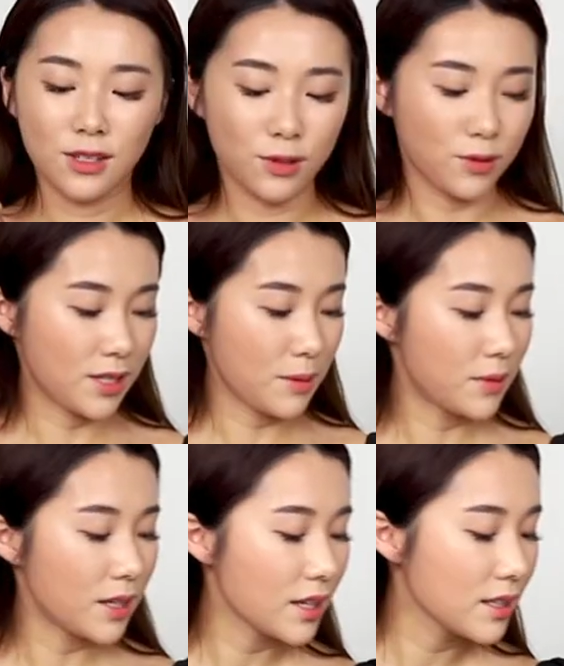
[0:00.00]
So same
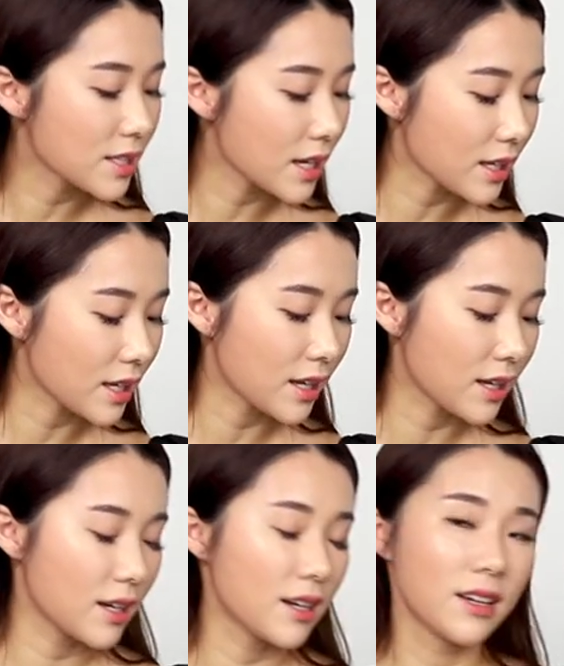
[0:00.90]
thing,
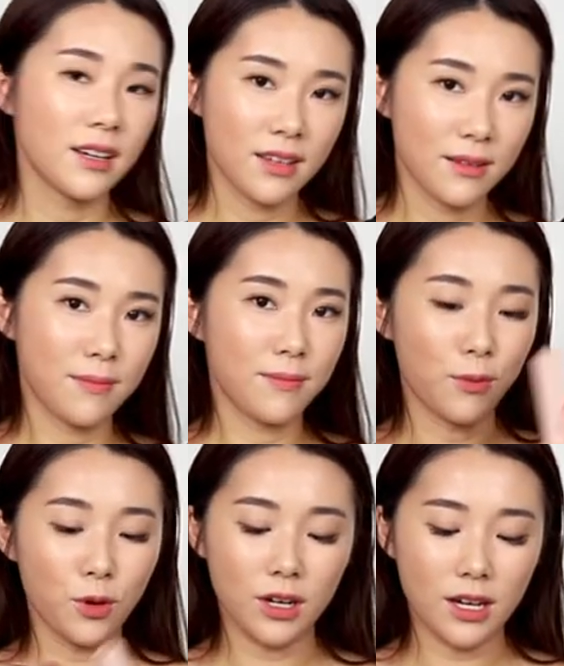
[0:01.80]
taking
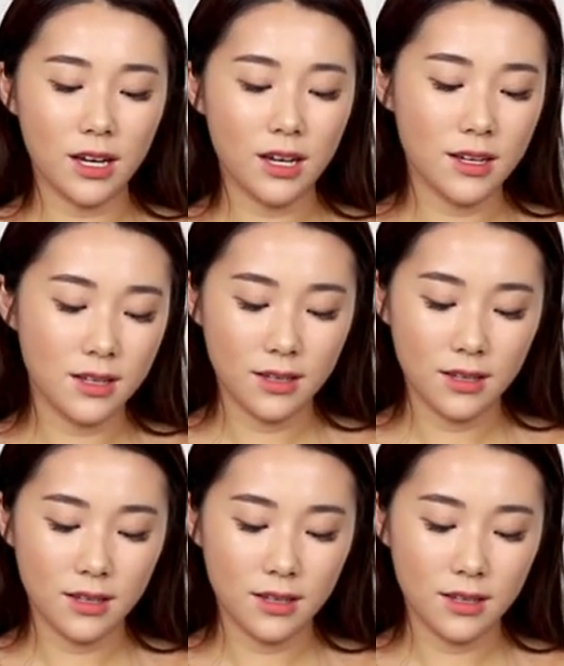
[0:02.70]
Mocha.